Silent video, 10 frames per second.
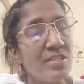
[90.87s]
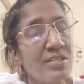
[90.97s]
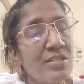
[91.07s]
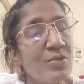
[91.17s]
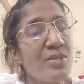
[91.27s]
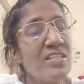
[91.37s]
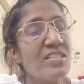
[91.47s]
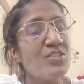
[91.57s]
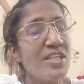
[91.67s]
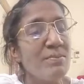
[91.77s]

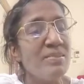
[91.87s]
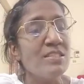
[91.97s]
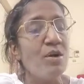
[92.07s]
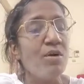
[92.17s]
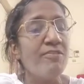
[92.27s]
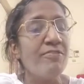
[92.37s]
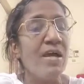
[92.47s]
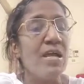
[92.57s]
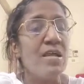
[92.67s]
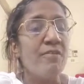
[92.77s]
diverse teams of
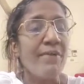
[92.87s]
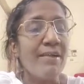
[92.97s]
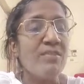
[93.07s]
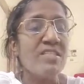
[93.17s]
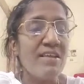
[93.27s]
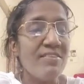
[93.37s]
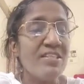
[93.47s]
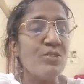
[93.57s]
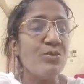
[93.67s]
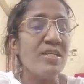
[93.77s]
5 to 7
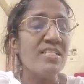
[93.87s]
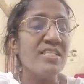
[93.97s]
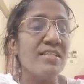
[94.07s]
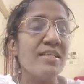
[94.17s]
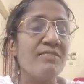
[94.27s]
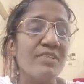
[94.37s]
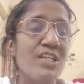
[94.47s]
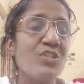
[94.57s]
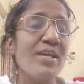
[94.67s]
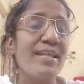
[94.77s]
students that
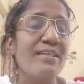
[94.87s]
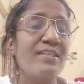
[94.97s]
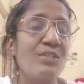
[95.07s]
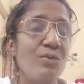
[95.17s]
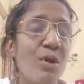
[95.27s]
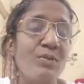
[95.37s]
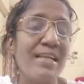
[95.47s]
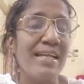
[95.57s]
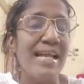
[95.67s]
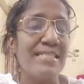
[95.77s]
work together throughout the
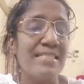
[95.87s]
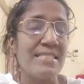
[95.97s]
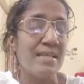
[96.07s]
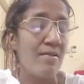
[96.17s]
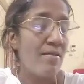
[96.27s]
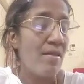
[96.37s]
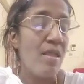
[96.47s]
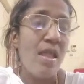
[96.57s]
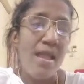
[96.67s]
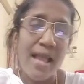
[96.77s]
class.
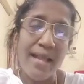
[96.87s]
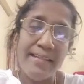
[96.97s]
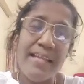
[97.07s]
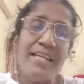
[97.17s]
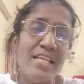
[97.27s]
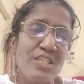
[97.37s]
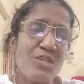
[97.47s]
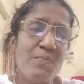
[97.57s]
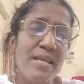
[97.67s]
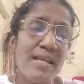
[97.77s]
And there needs
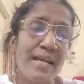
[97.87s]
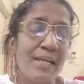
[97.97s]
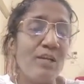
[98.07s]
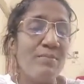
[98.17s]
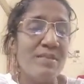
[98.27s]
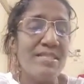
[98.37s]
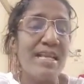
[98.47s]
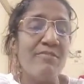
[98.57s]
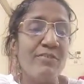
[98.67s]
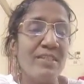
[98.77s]
to be a curriculum
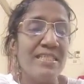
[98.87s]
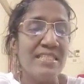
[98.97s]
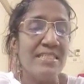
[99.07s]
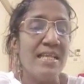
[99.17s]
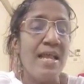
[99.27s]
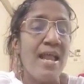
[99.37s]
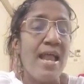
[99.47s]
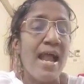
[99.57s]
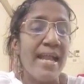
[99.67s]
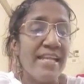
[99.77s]
design for this,
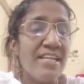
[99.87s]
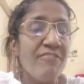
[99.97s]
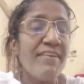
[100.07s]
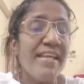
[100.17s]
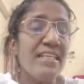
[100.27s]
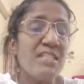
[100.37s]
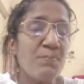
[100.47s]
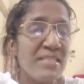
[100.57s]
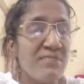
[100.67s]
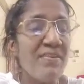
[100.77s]
identifying the
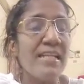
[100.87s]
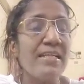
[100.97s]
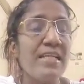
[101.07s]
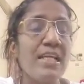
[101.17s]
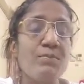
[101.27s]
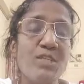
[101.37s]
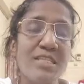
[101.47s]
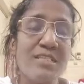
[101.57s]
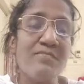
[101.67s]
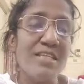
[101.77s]
specific learning
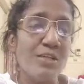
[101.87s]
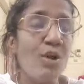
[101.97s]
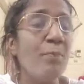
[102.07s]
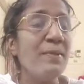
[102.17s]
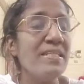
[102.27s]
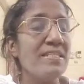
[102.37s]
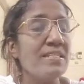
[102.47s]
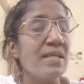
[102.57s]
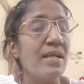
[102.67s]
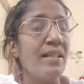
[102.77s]
objectives and
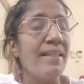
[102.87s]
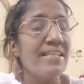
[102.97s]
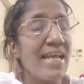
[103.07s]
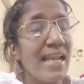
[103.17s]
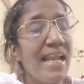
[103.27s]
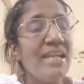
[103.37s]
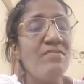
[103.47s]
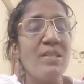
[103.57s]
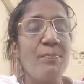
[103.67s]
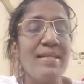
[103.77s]
topics that align
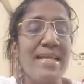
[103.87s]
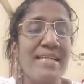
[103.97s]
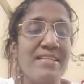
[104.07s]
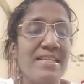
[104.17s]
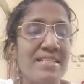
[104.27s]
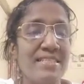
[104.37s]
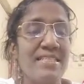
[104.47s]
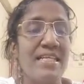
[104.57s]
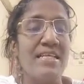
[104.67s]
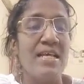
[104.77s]
with the pediatric
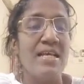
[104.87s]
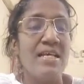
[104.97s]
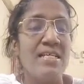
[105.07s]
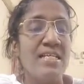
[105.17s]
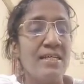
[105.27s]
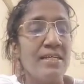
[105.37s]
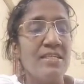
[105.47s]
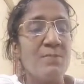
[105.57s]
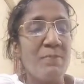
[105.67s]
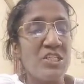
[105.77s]
nursing.
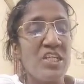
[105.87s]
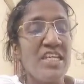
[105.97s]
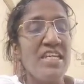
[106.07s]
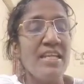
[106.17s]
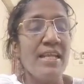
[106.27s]
Especially,